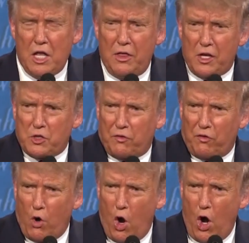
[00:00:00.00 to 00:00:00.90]
There's
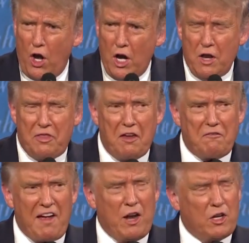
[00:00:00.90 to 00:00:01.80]
fraud. They
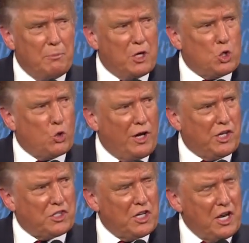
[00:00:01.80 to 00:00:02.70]
found them in
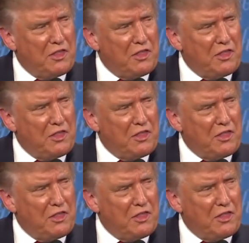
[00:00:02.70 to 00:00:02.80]
creeks.